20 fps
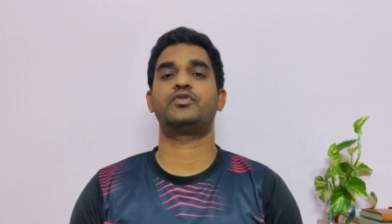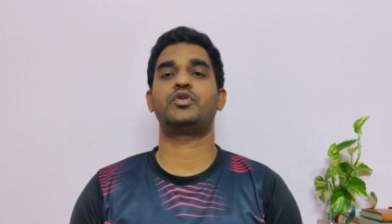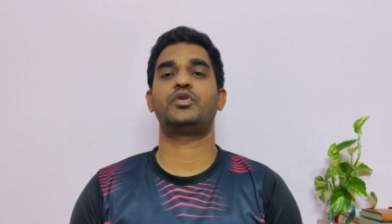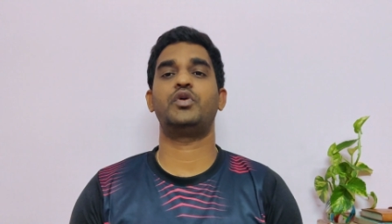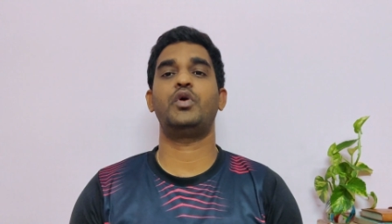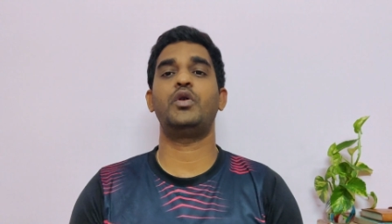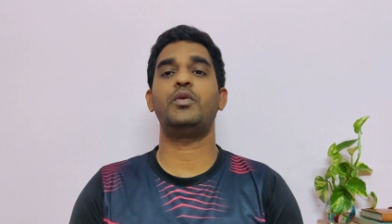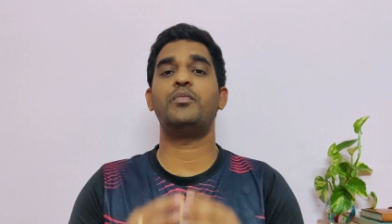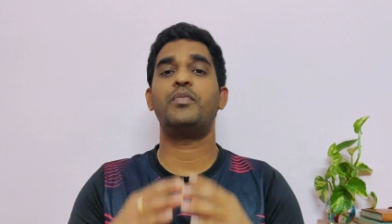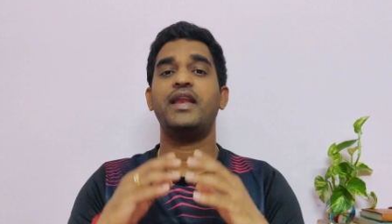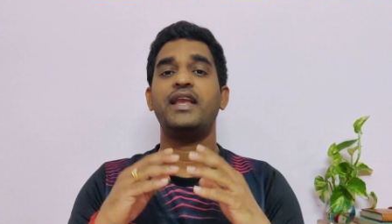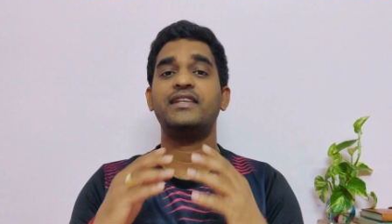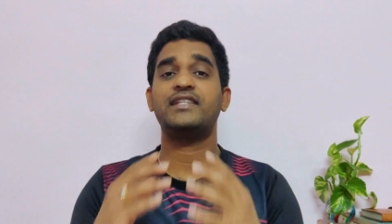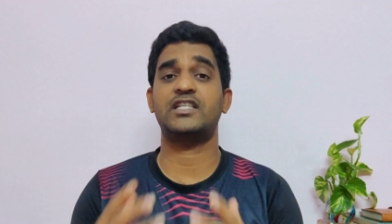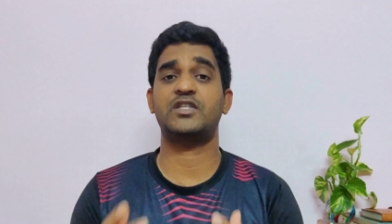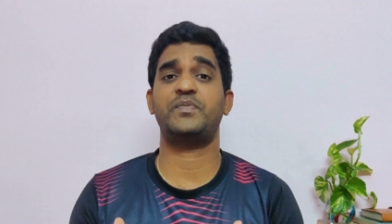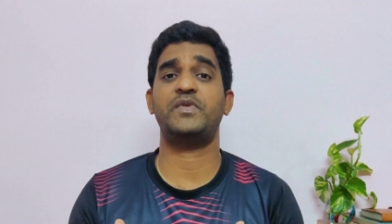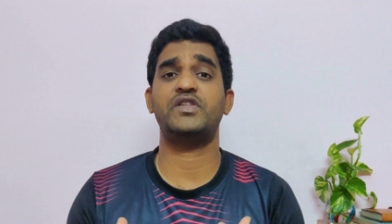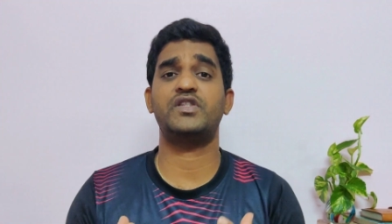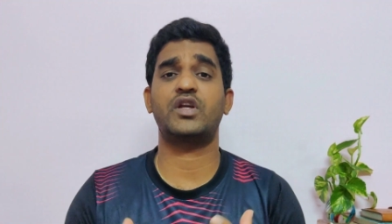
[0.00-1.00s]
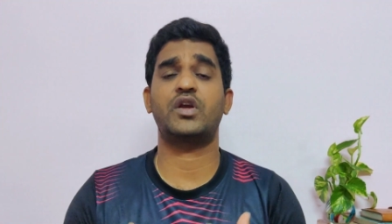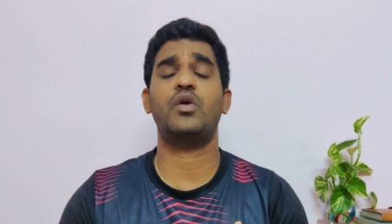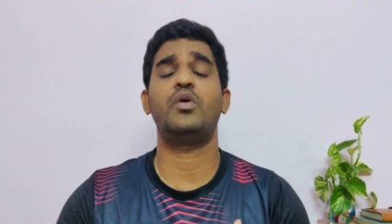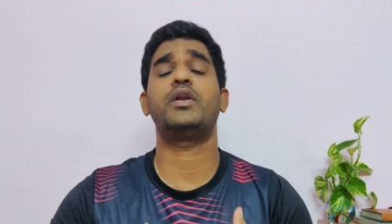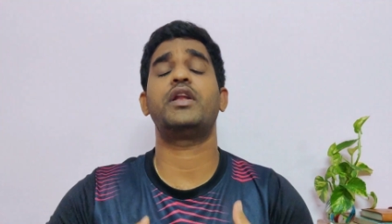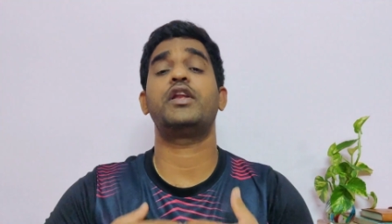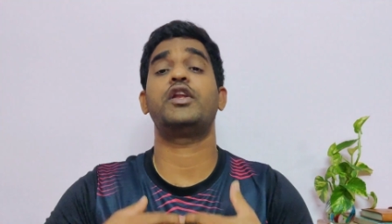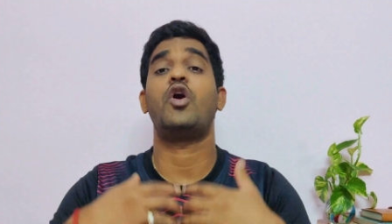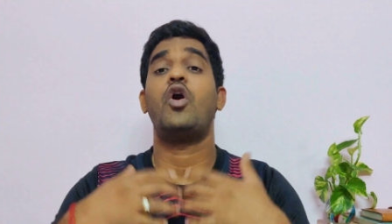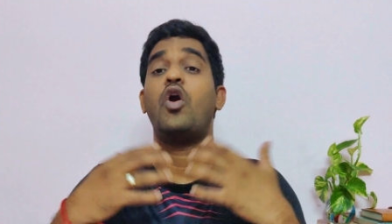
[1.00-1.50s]
So don't bring suspense
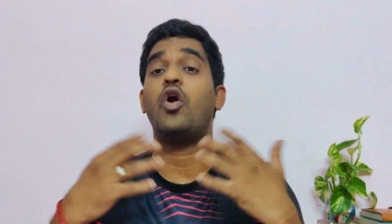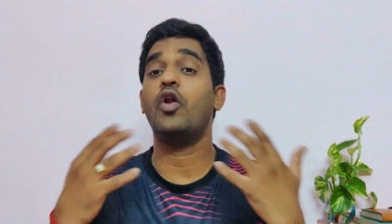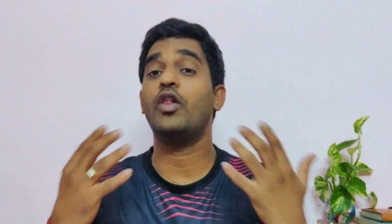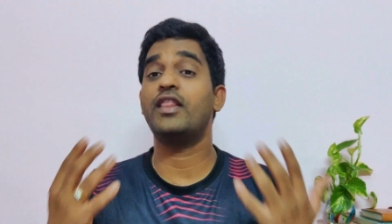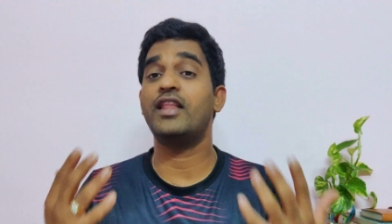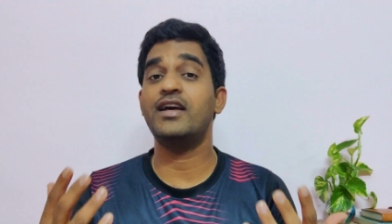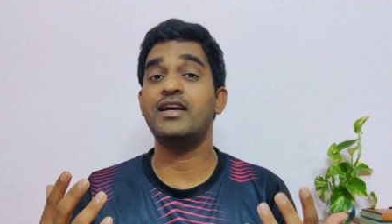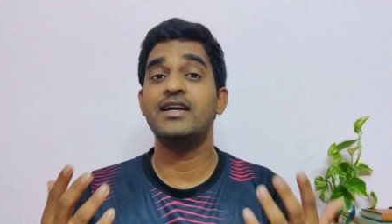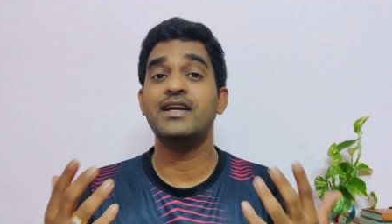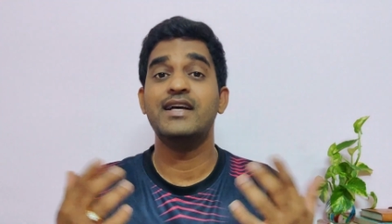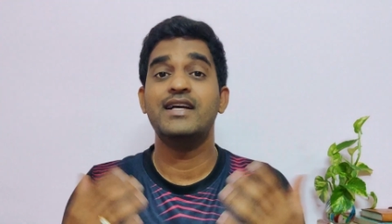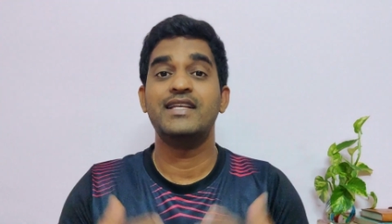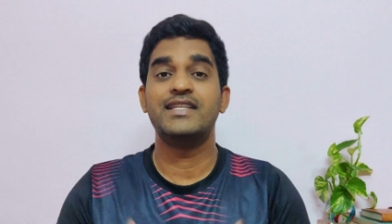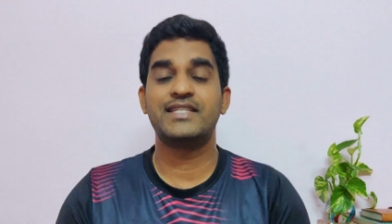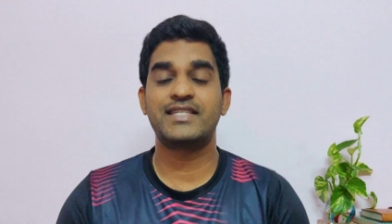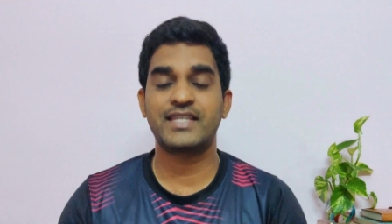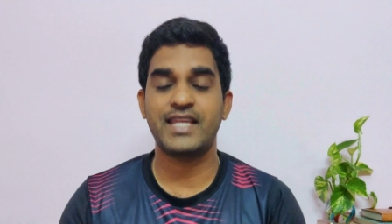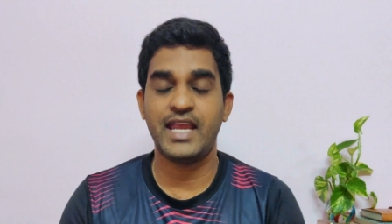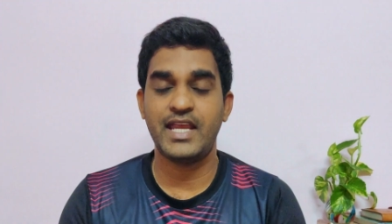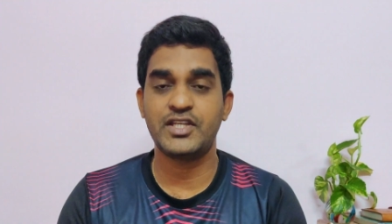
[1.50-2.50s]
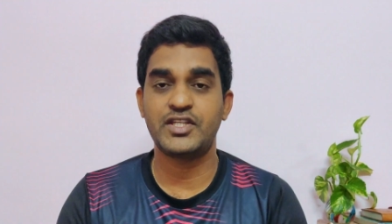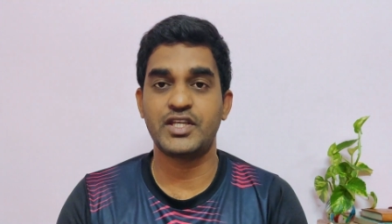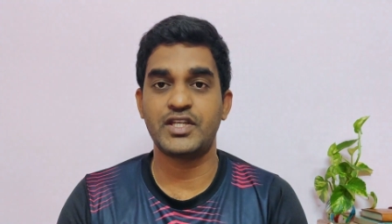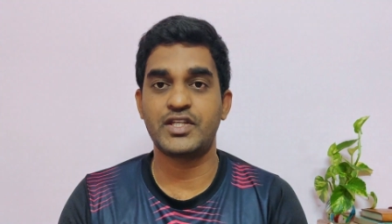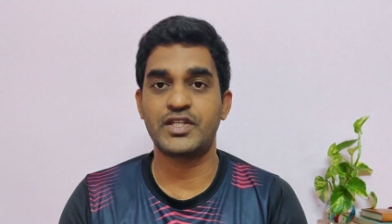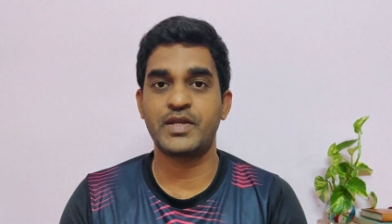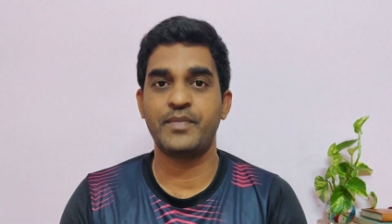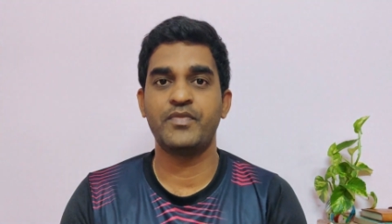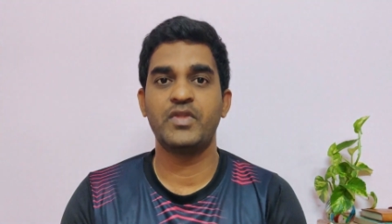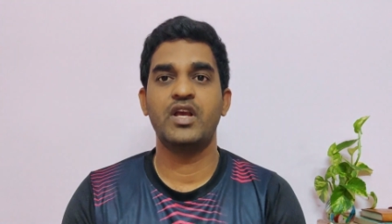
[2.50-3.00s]
account in all the
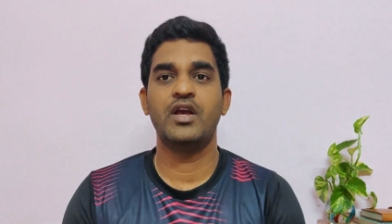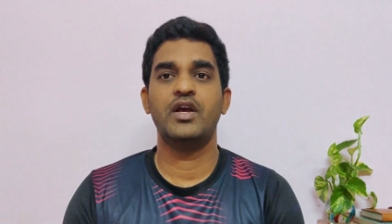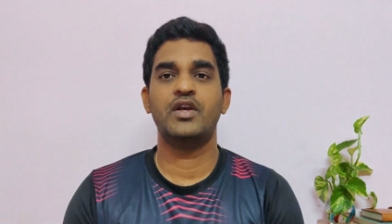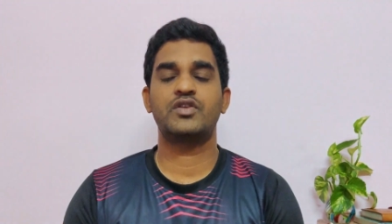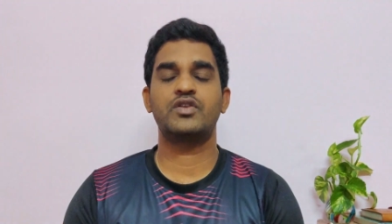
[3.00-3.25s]
stages.